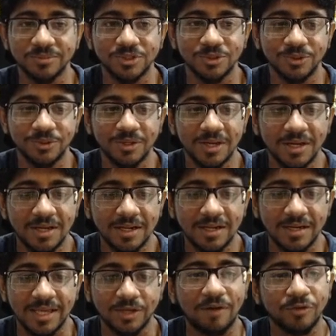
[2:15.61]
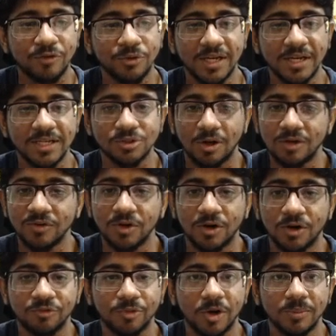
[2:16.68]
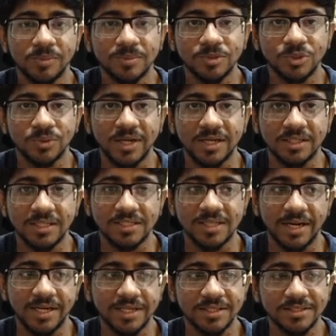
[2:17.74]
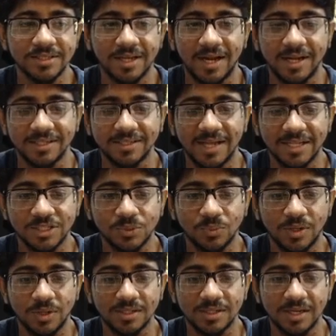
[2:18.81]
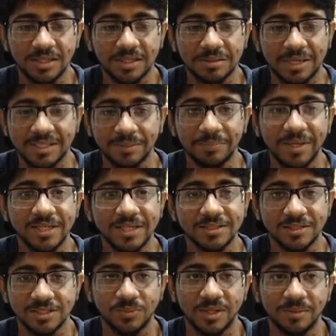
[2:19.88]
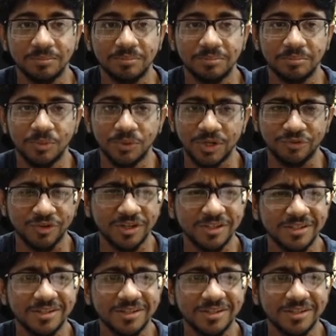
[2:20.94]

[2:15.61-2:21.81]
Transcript: So like you have to really solve a lot of problems to get these ideas, and that's what like I think makes this one more difficult.